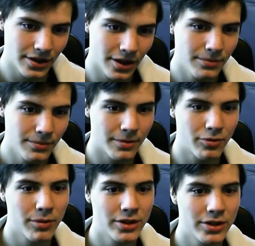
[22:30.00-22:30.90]
Don't know,
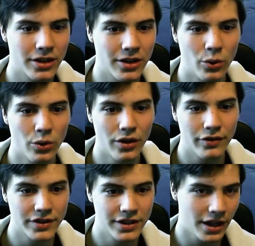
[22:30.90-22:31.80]
but I'm probably just gonna
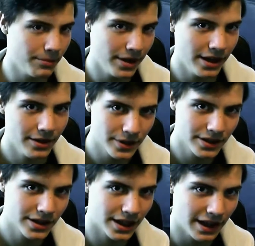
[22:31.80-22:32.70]
hold off until I beat
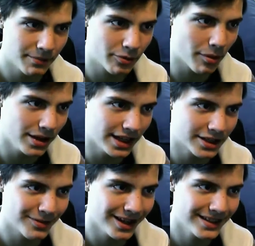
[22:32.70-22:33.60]
it once and then
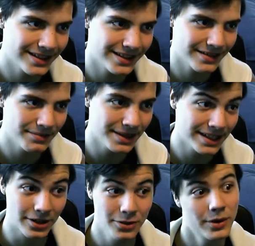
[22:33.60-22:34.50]
probably Let's Play it,
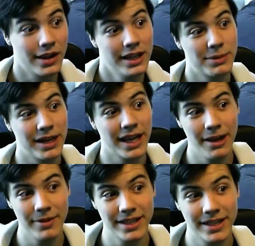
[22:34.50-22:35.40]
because I do want to Let's
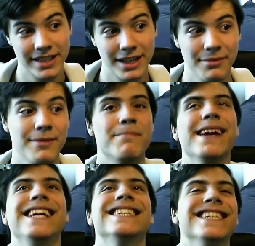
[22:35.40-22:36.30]
Play that game, because it's gonna be
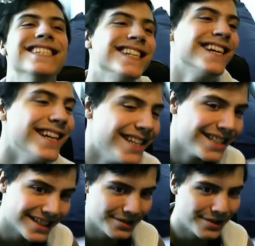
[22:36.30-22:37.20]
amazing.
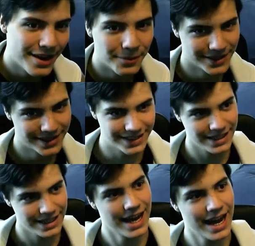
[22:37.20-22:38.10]
So we'll
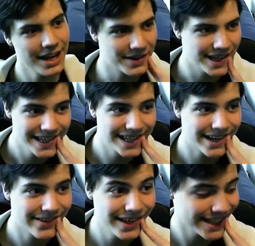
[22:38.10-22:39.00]
see.
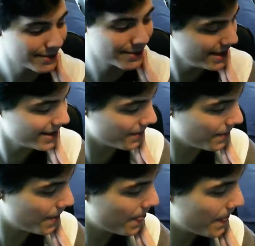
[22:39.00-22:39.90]
Anyway, I think that's me
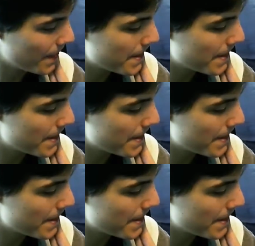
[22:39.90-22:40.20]
done.